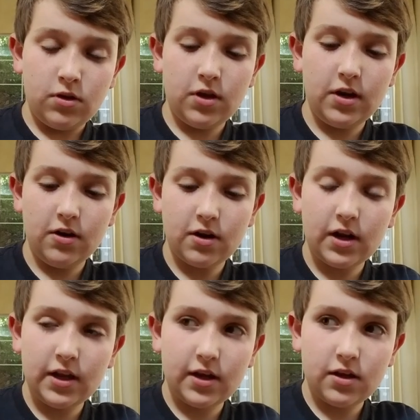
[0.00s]
you'd hear a
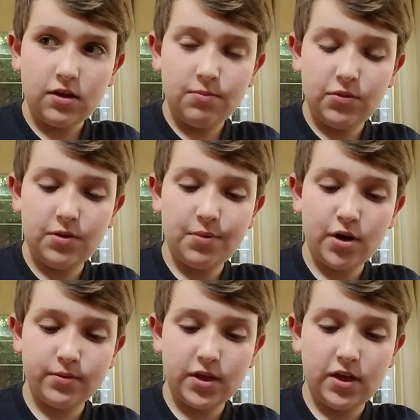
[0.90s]
click. You
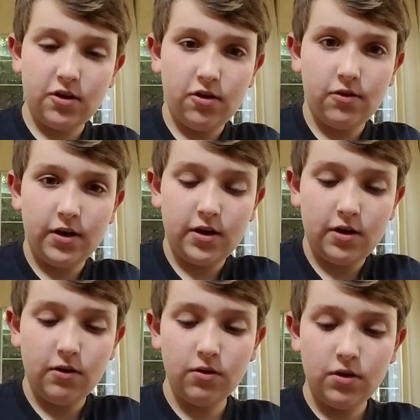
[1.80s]
probably can't hear it right
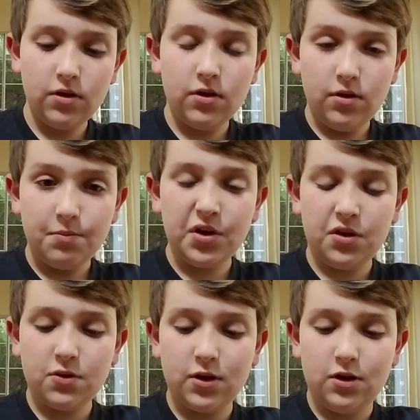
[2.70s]
now, but
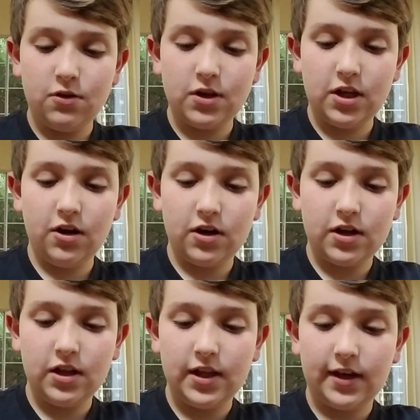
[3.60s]
you could hear a
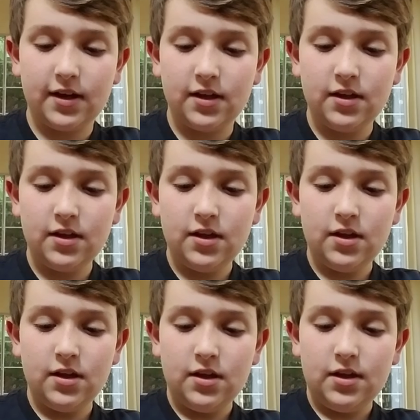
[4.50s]
click.
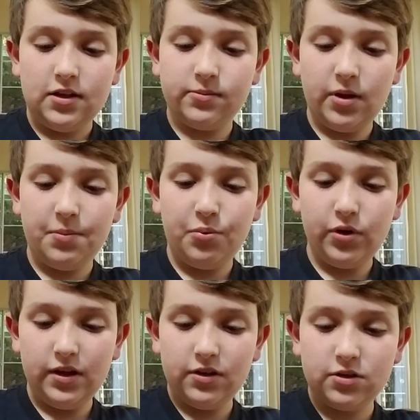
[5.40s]
Here's my
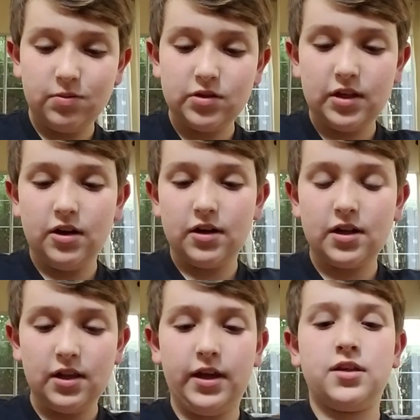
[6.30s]
point. You're supposed to hear a
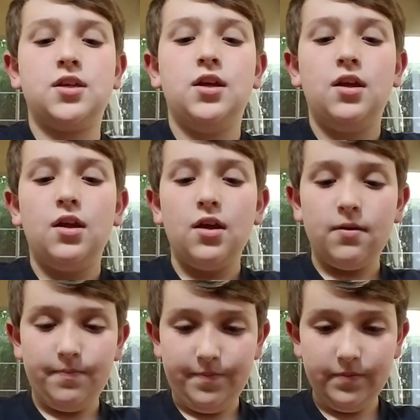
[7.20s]
click,
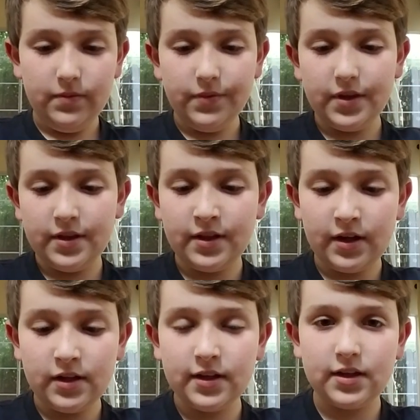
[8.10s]
and that
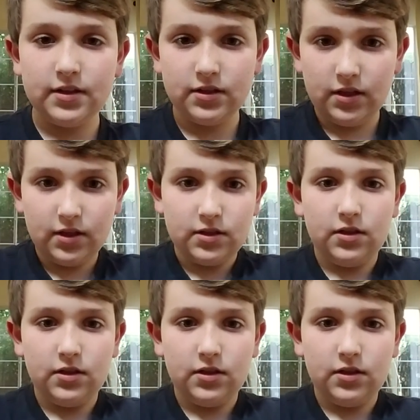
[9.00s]
click is these